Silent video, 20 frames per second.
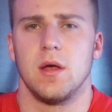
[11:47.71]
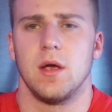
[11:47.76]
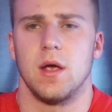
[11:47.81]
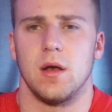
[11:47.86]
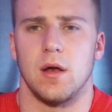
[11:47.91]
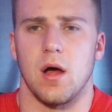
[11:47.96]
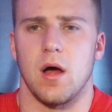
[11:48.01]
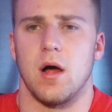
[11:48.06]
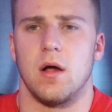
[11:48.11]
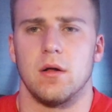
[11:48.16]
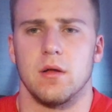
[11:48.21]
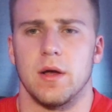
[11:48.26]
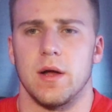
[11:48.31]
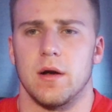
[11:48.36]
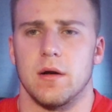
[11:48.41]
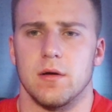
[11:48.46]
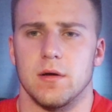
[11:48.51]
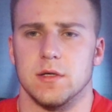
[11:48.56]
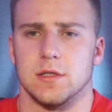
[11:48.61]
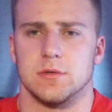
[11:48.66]
in all
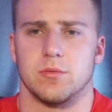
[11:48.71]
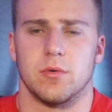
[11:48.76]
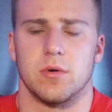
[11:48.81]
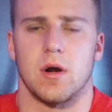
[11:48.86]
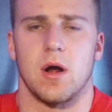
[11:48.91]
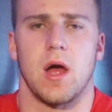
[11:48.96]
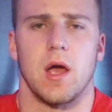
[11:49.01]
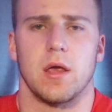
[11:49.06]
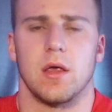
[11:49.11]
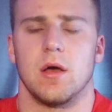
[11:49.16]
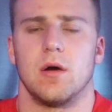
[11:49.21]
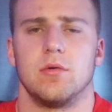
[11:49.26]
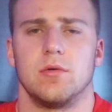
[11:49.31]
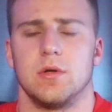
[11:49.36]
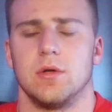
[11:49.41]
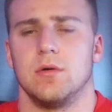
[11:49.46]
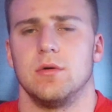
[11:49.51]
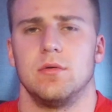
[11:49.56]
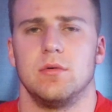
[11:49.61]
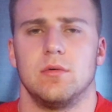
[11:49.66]
areas where I go
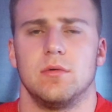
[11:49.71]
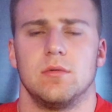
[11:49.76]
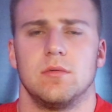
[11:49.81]
to,